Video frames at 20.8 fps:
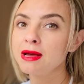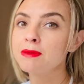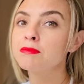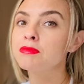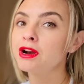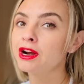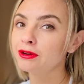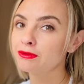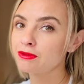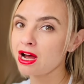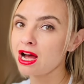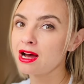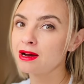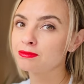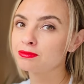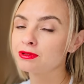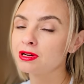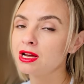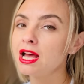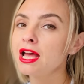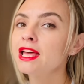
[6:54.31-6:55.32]
pair
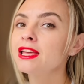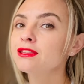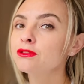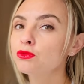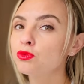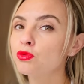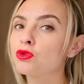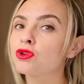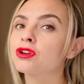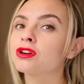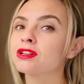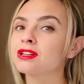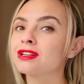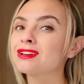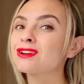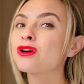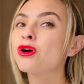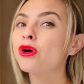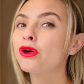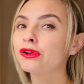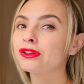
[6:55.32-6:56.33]
up, and work
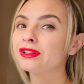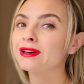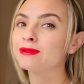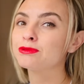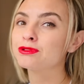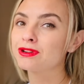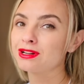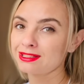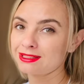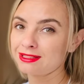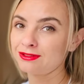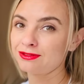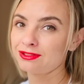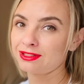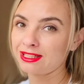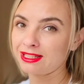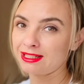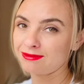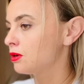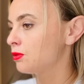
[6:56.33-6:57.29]
collaboratively.